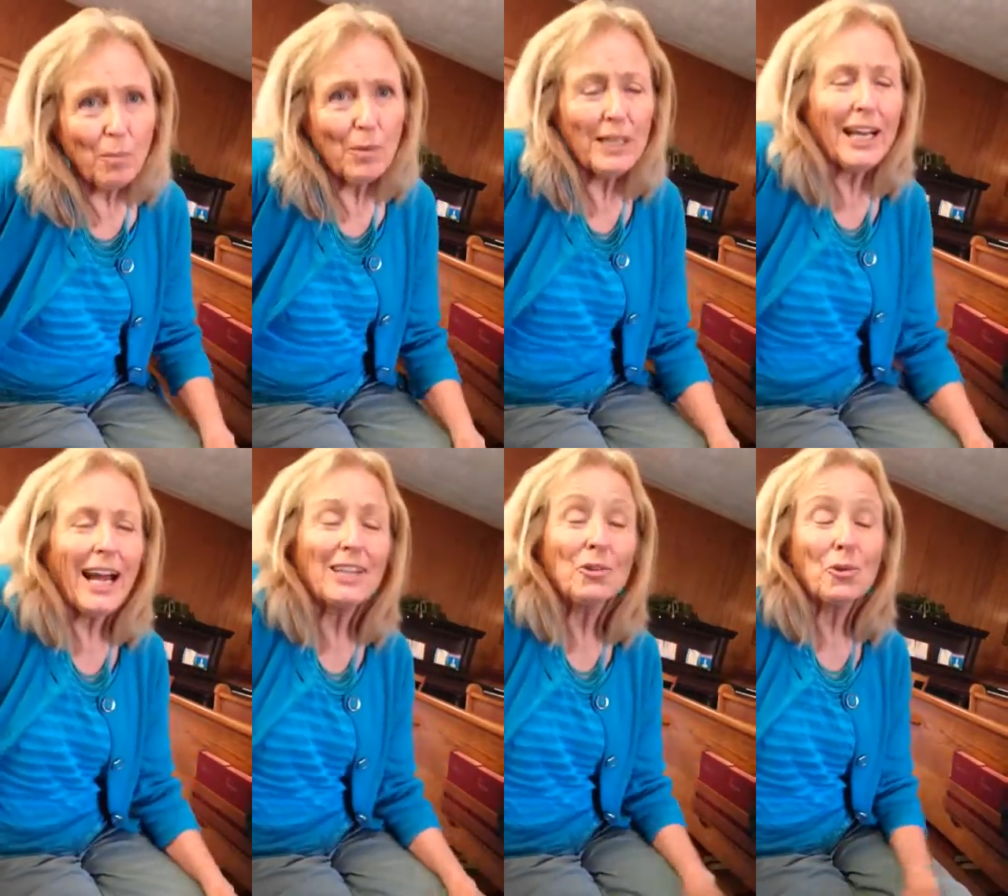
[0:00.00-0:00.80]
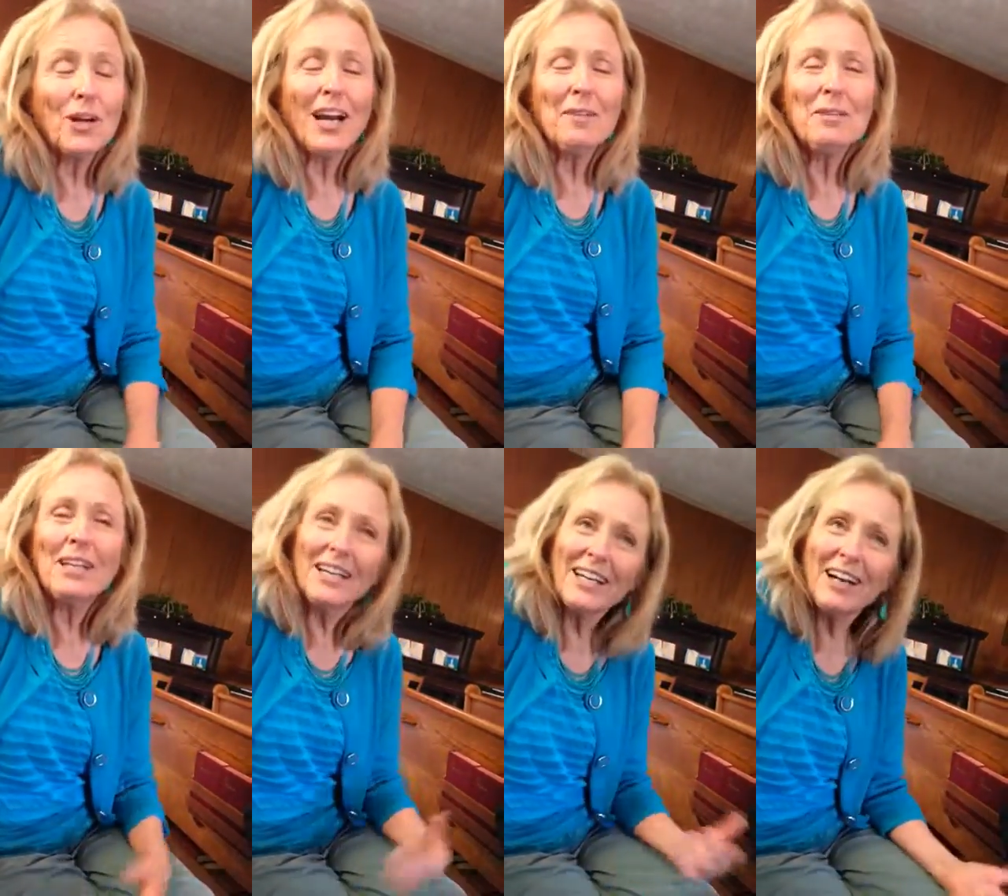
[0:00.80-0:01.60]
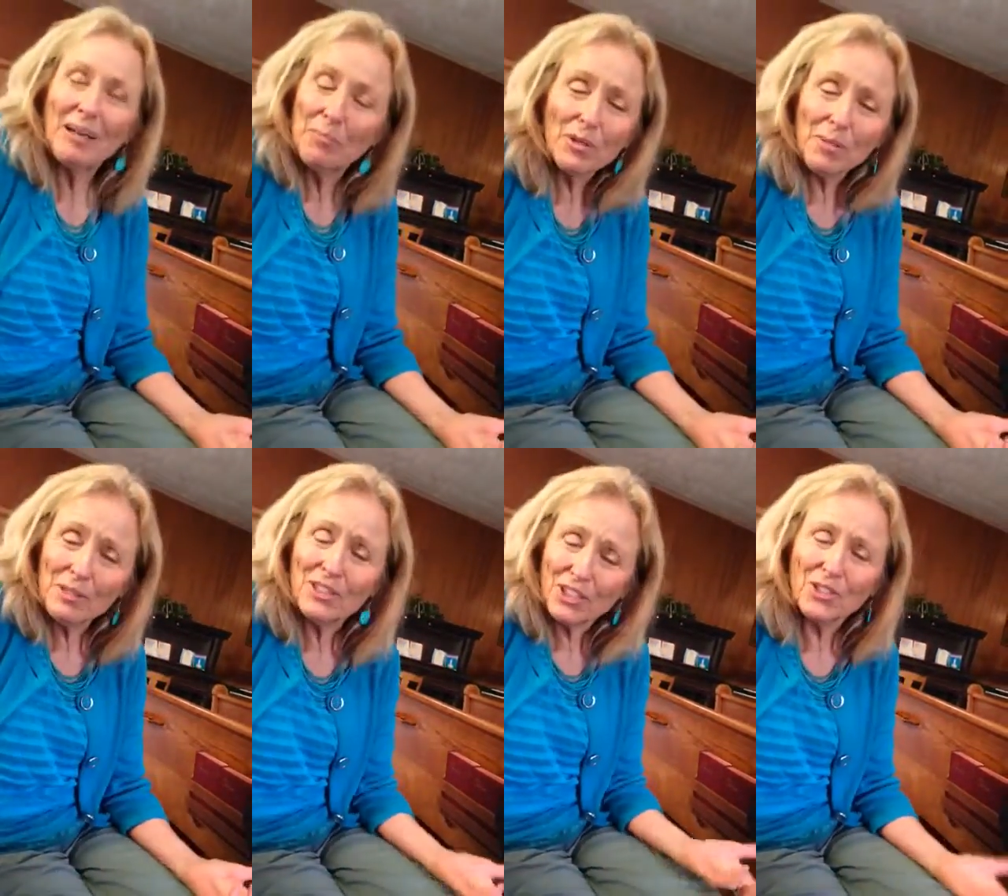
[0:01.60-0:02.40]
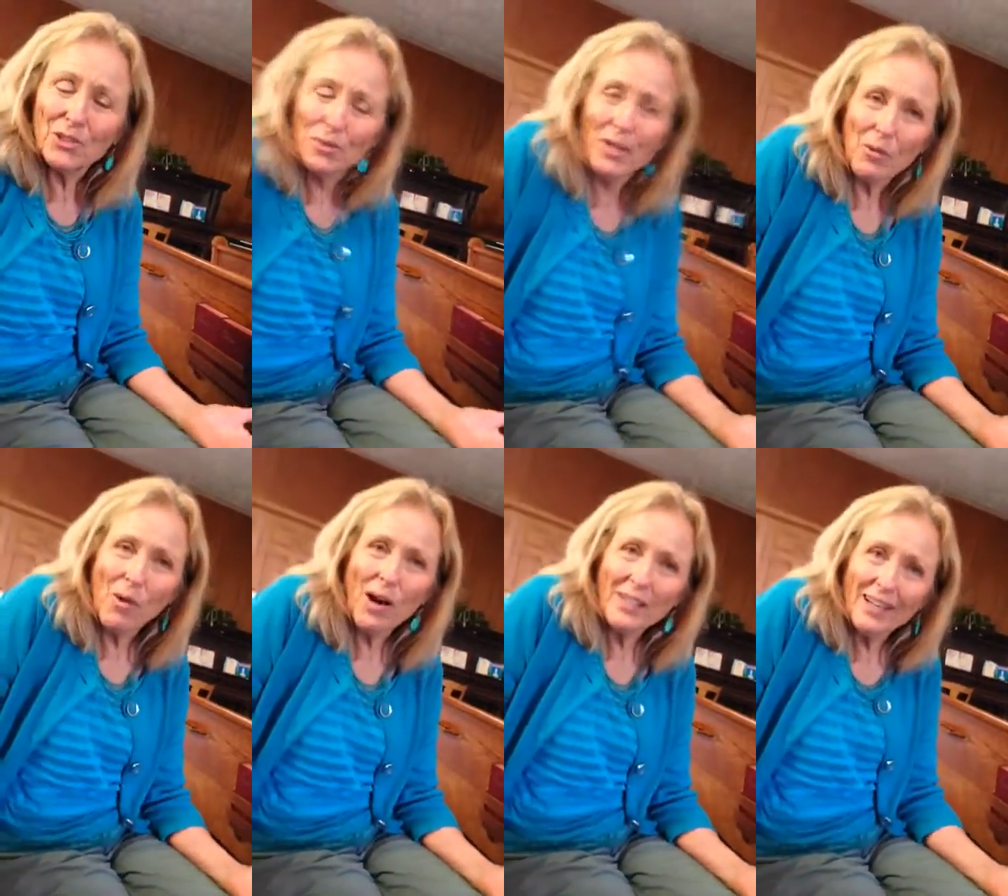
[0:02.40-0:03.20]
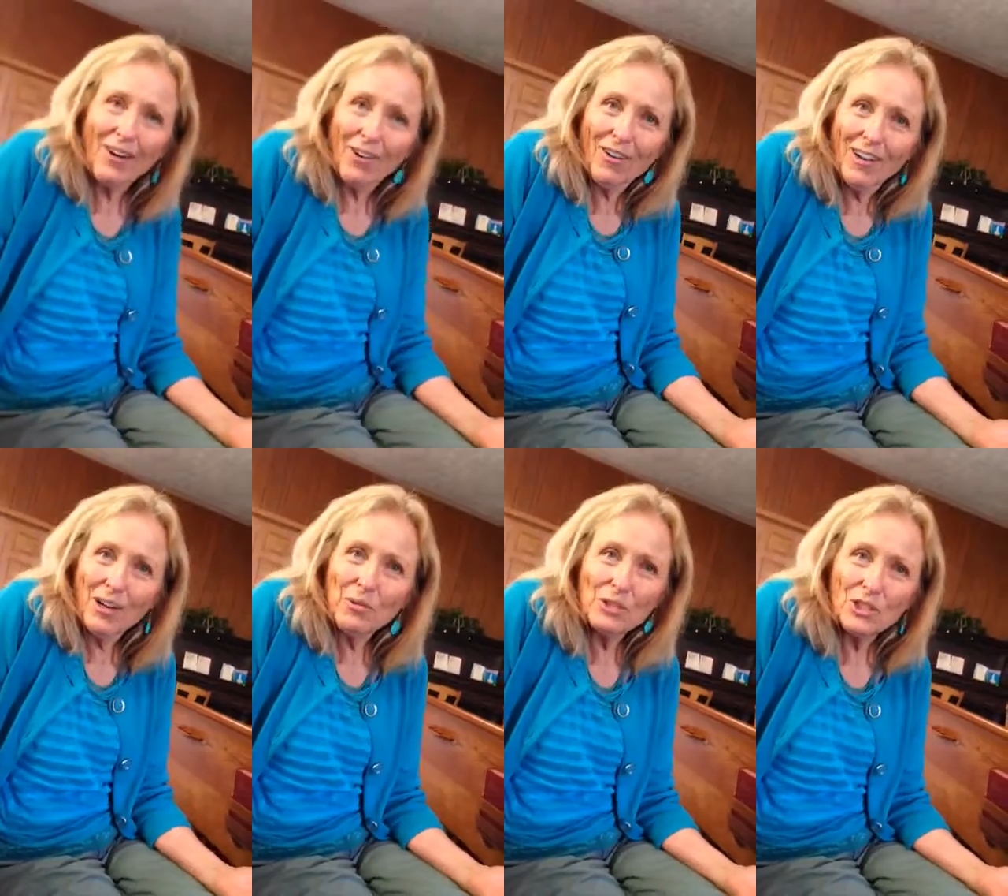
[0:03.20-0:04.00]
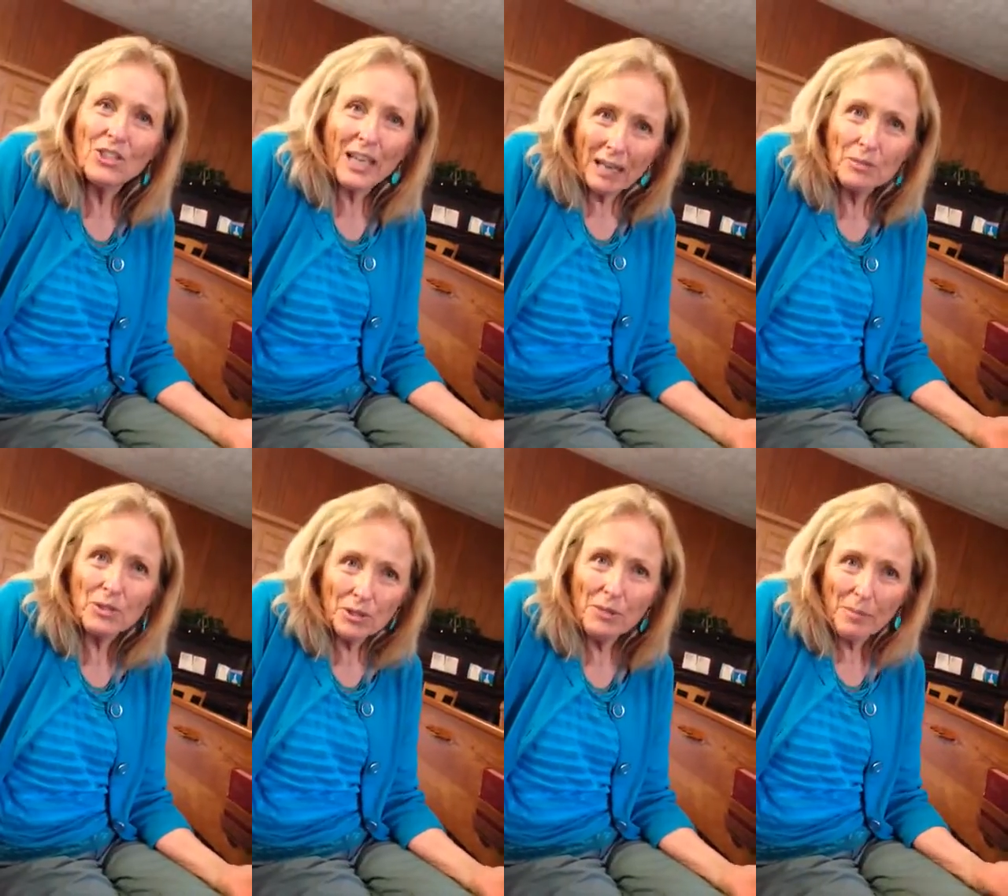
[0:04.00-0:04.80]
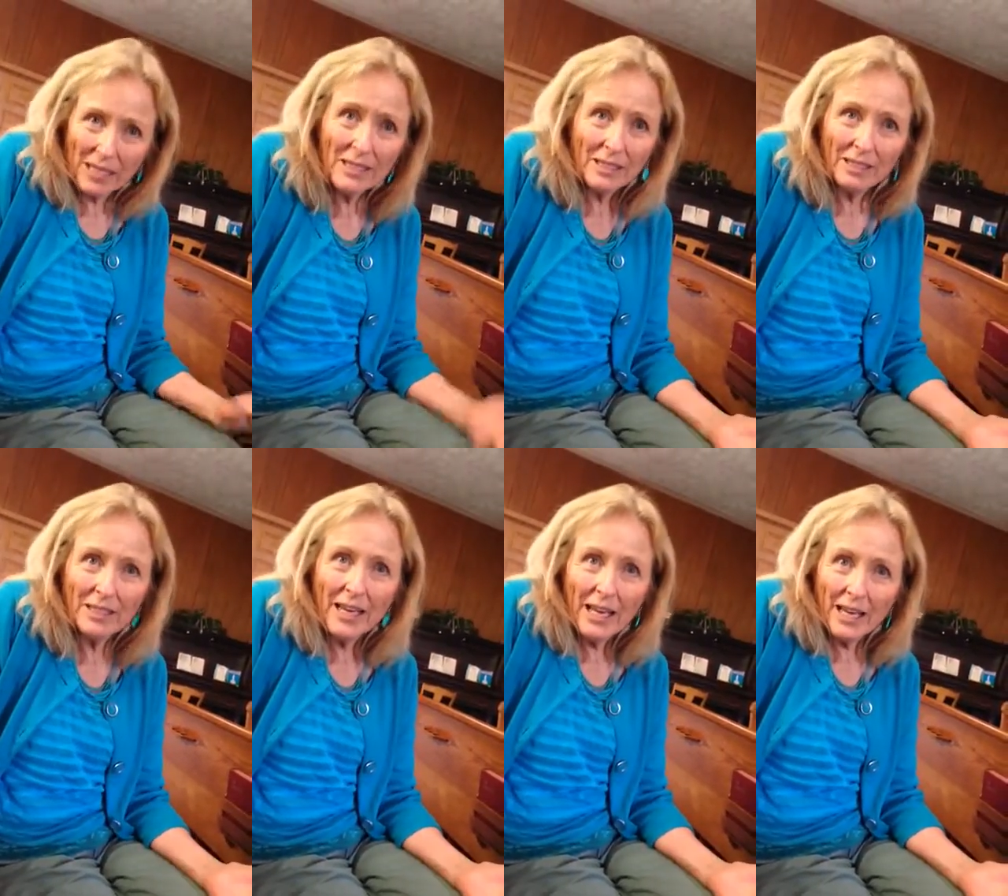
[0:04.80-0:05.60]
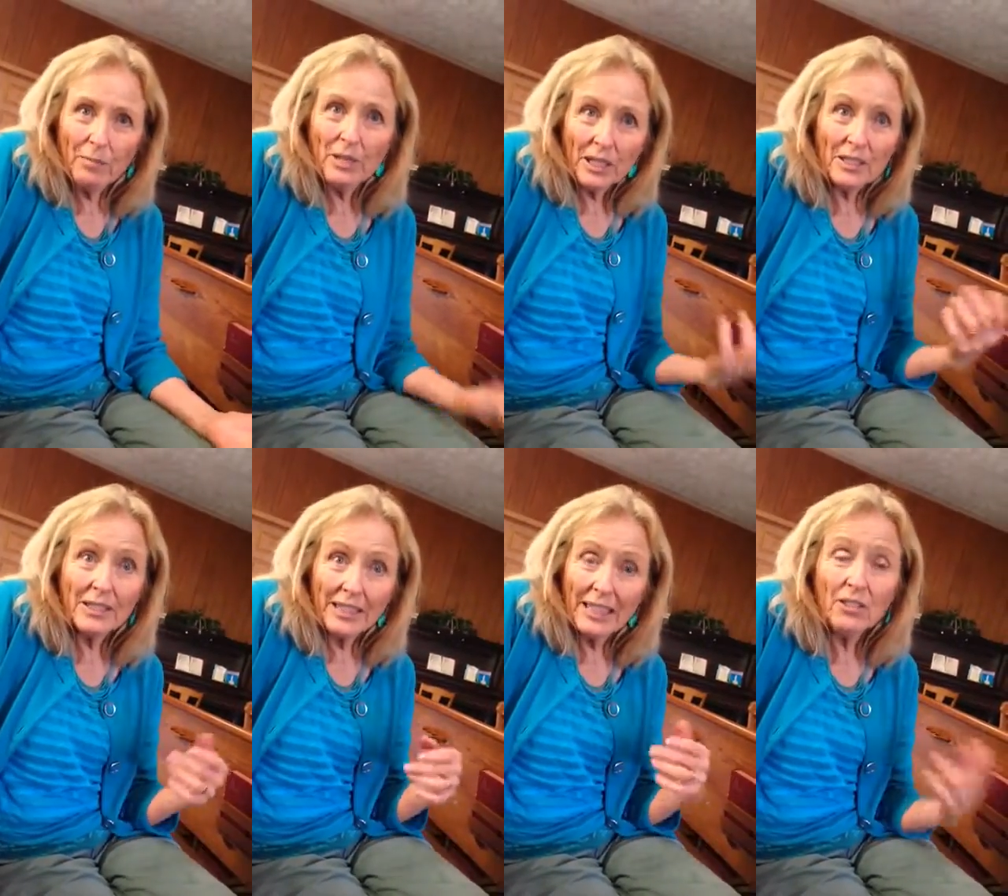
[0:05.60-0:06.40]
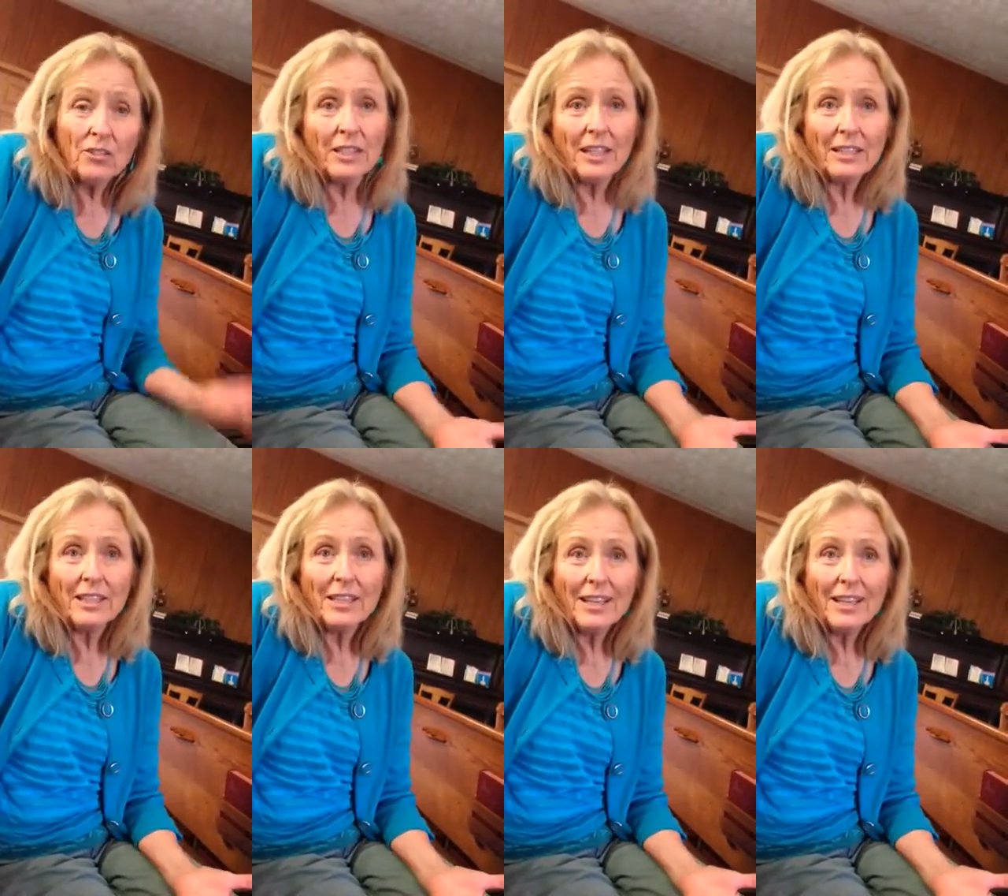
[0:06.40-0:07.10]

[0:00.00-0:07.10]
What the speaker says: But I pretty much get to do what I want now, which is absolutely amazing. And because of the internet,